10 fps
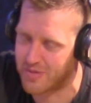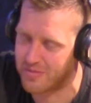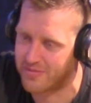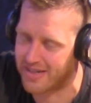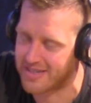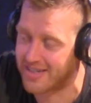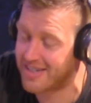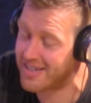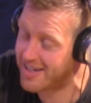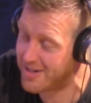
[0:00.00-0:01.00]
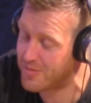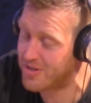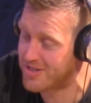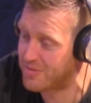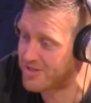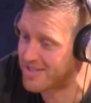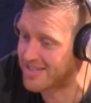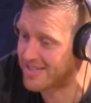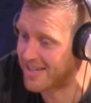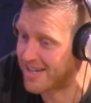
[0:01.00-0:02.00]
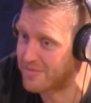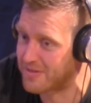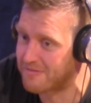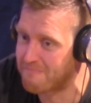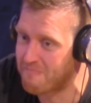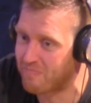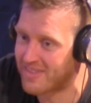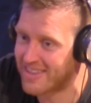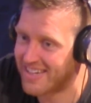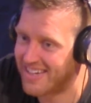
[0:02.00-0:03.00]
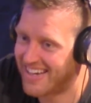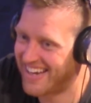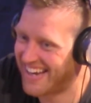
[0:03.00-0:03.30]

That looked good. It was tasty. I was watching that at the wrong time.